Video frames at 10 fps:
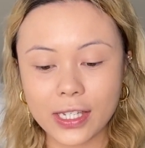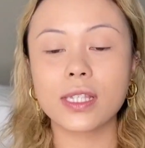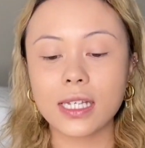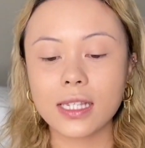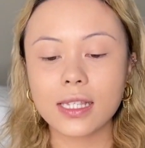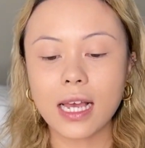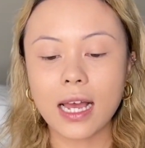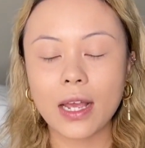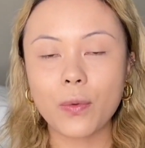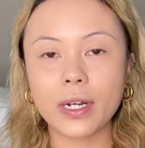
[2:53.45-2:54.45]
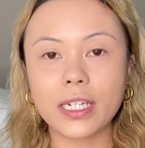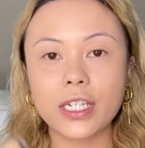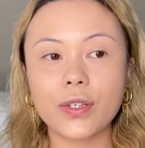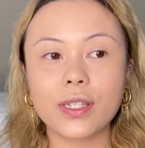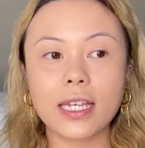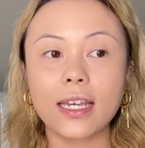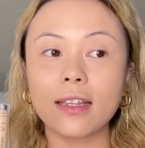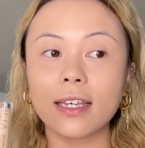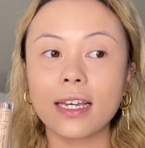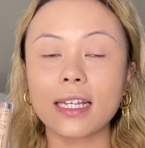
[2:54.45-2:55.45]
Since I wanted to use the
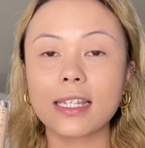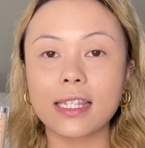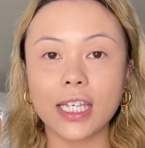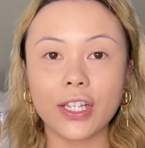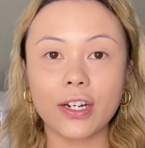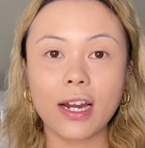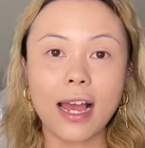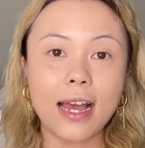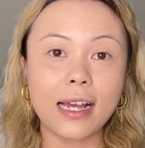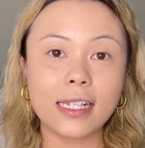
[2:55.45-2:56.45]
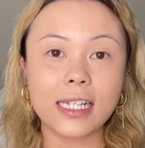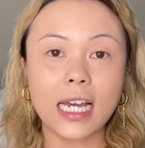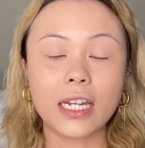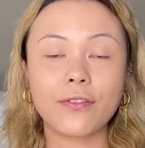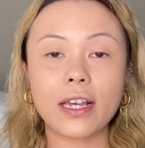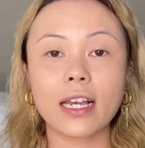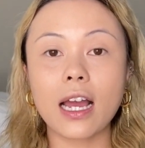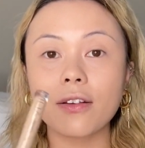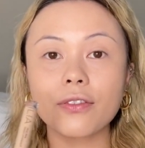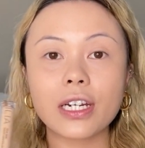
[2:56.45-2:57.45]
Ilia concealer as kind of like
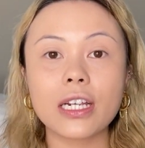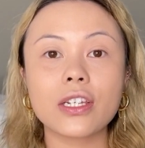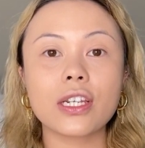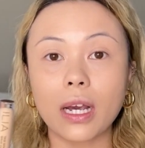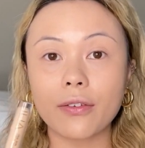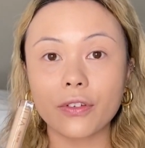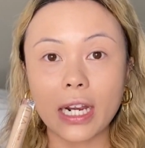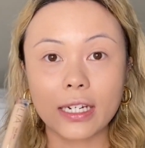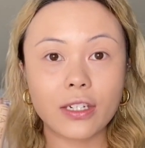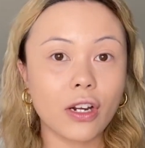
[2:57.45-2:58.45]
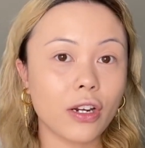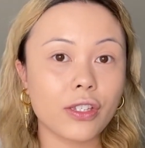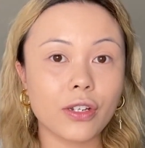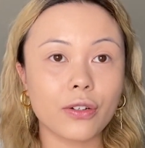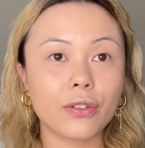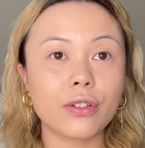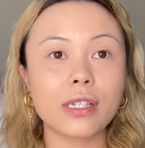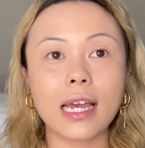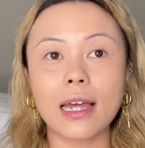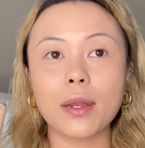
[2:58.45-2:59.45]
coverage to cover any dark circles
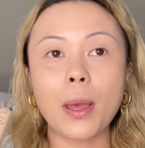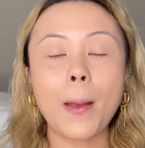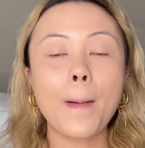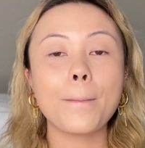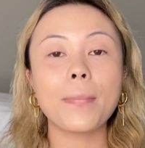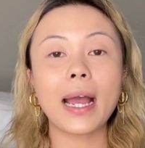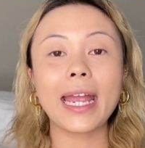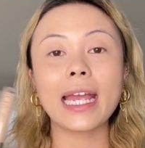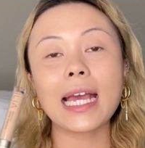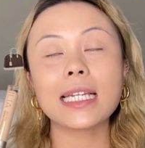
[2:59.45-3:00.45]
and my